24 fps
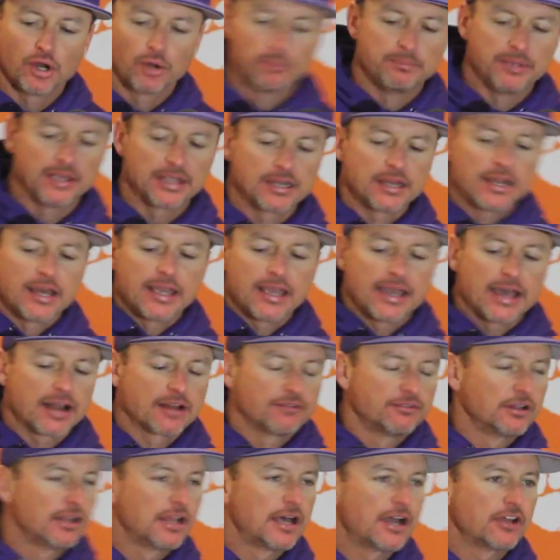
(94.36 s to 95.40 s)
Big day out
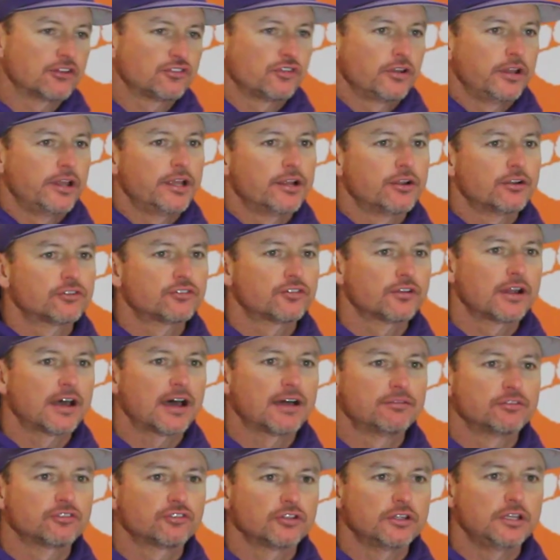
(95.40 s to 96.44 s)
of Elijah Henderson.
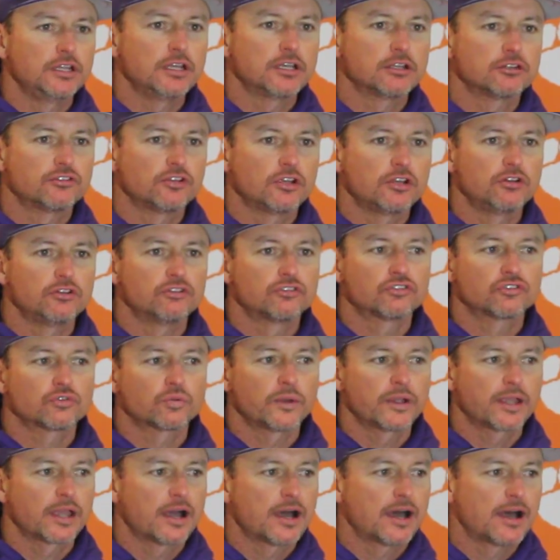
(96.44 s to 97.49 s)
Obviously, he continues to
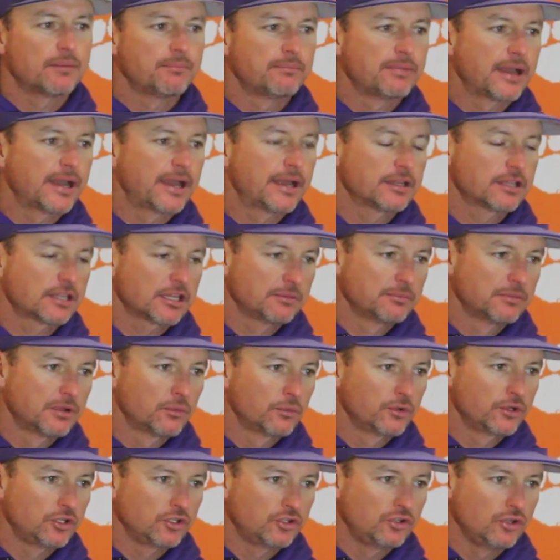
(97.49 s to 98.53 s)
swing a hot bat, came
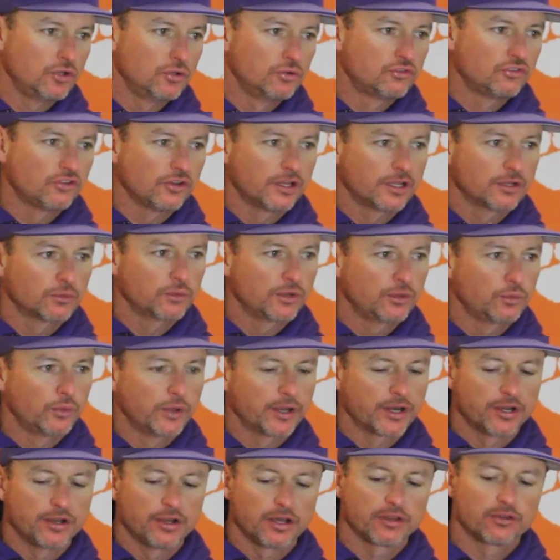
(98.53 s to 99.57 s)
up with a huge hit, and we
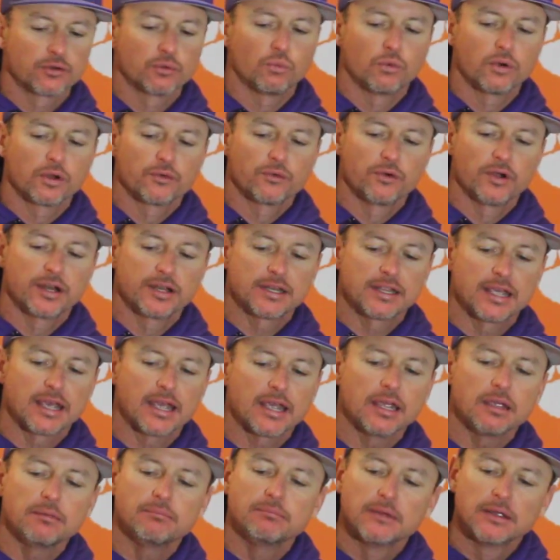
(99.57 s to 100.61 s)
win another 1-run
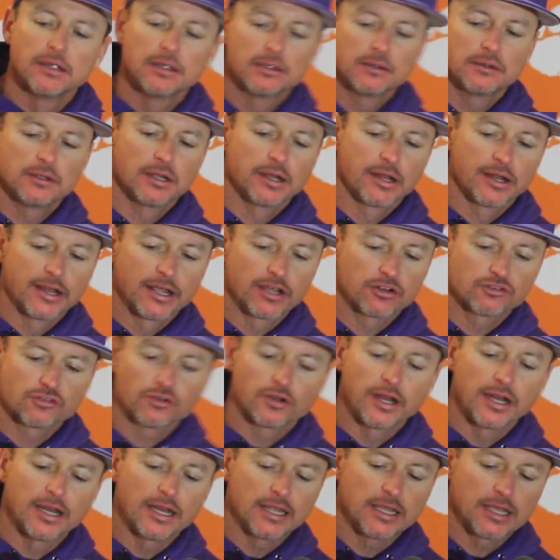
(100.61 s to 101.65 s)
game and an
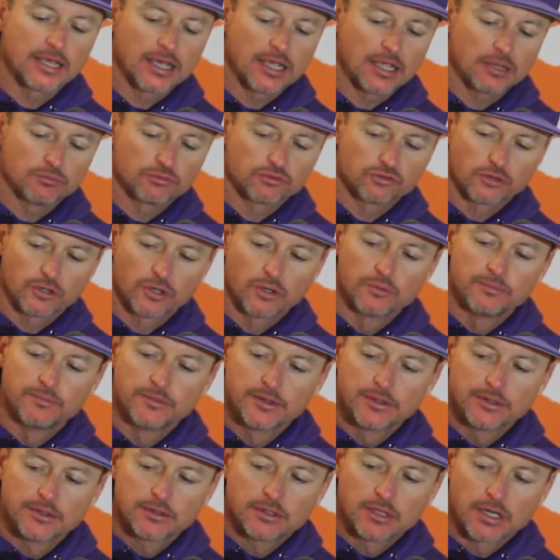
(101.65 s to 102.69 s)
extra inning game. So
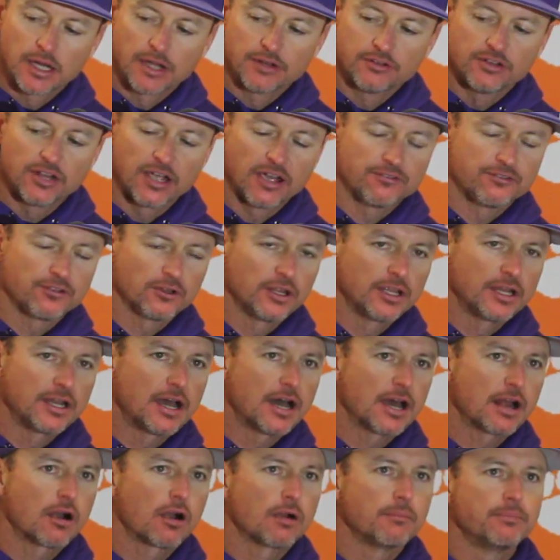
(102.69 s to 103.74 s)
definitely
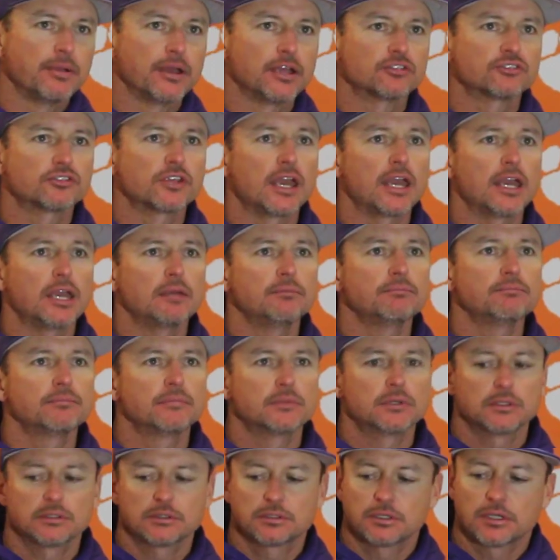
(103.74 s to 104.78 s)
not our best game
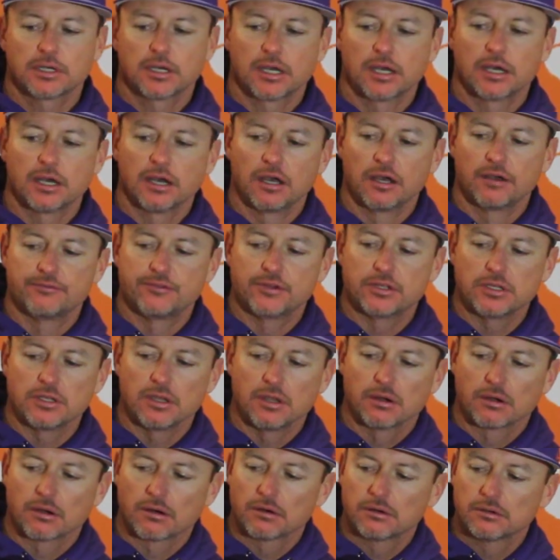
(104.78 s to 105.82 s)
of the
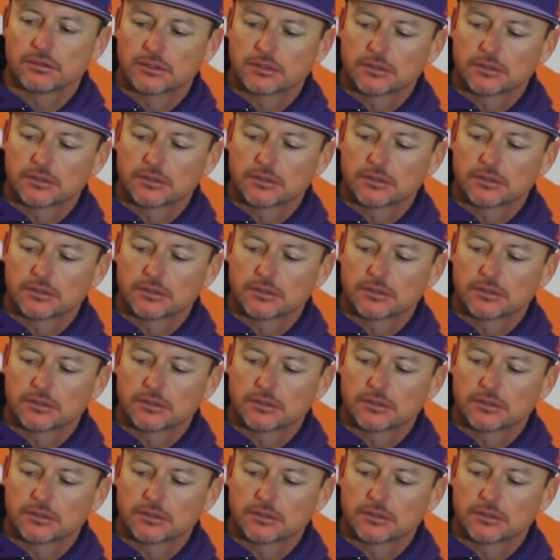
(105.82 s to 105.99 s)
year